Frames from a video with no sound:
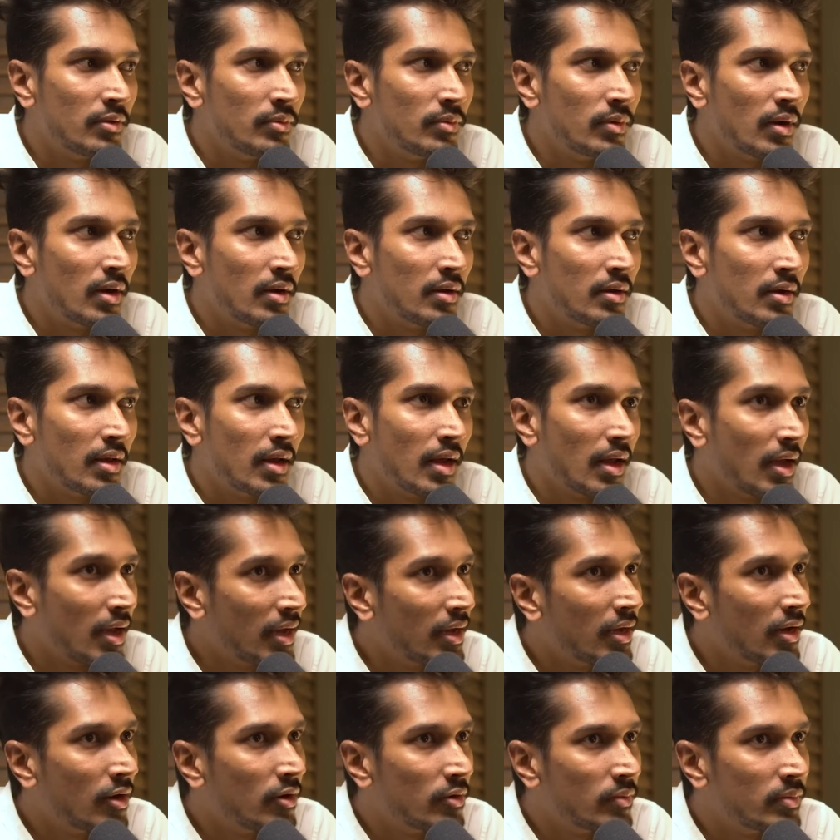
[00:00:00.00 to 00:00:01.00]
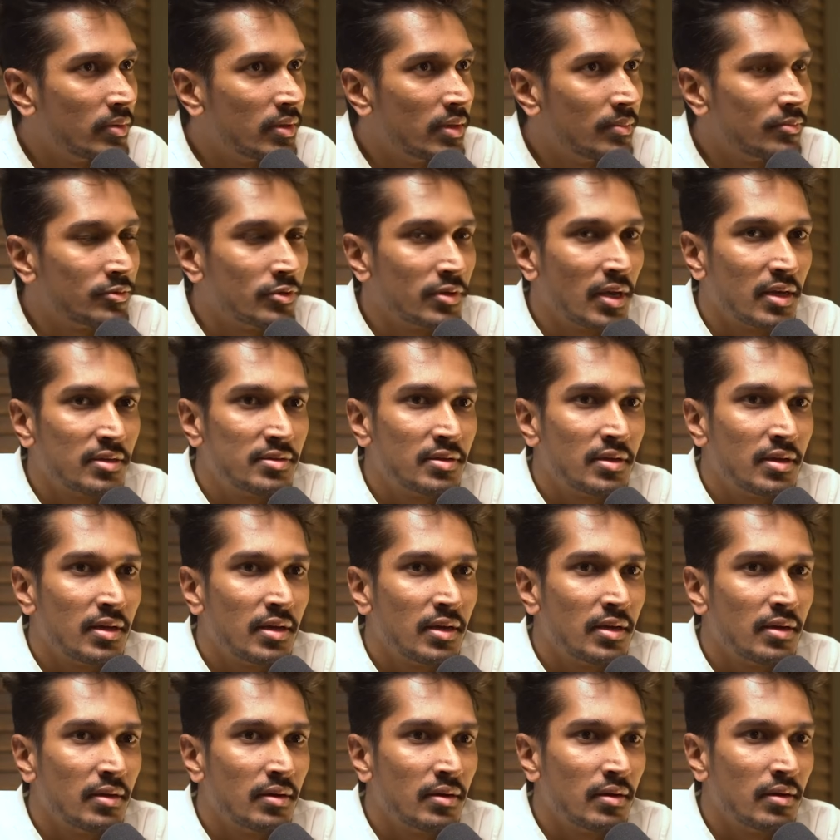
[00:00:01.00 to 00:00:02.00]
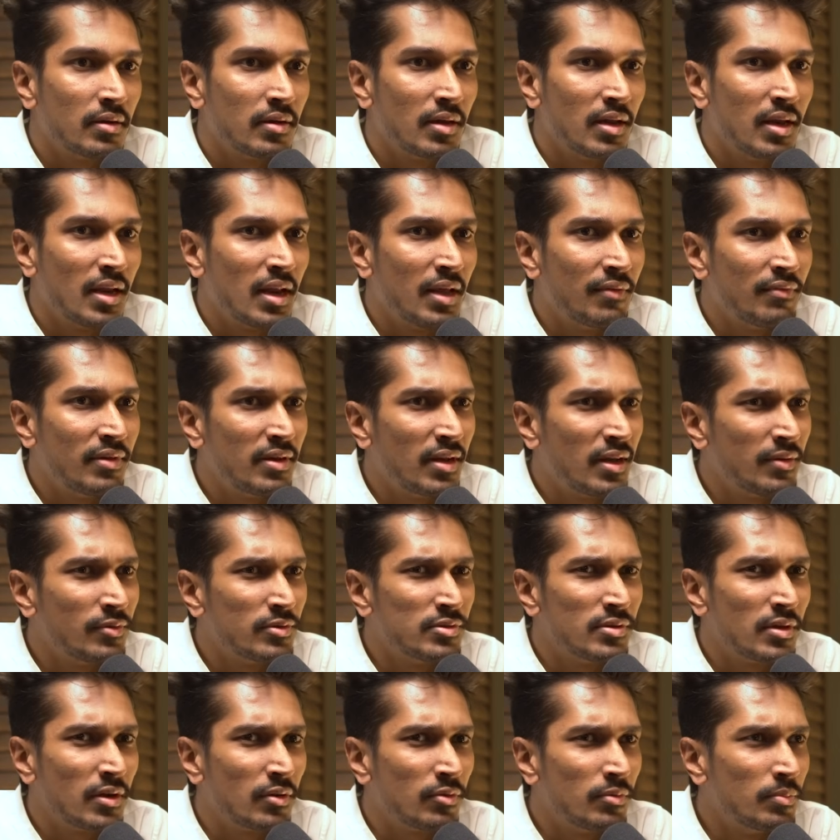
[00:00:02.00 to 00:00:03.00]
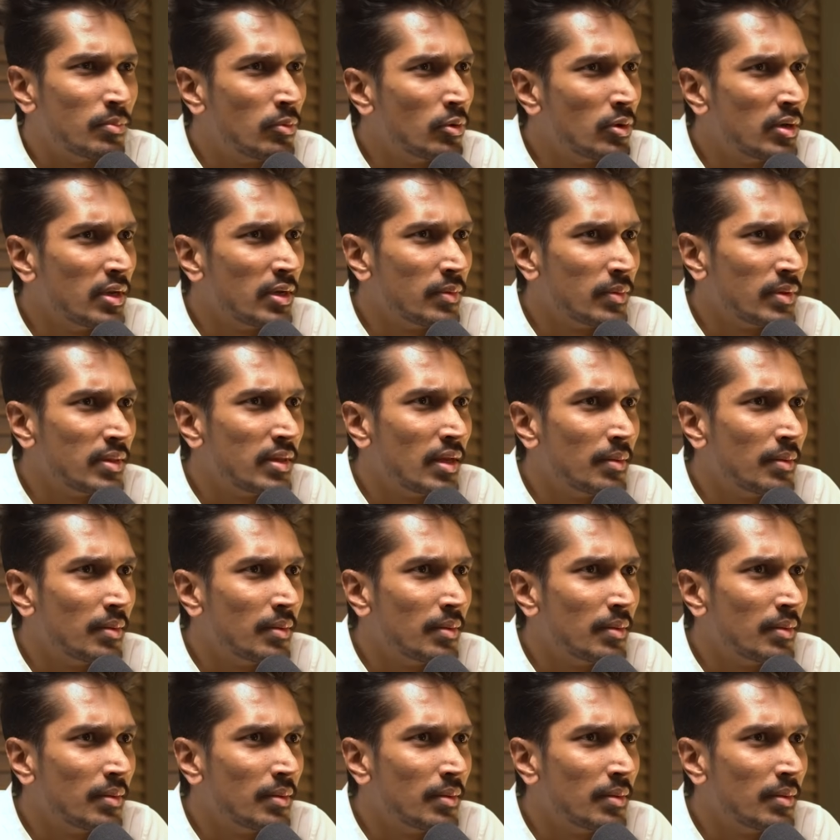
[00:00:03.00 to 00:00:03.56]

you can't hang out with them. So yesterday, 11, I was around bowling with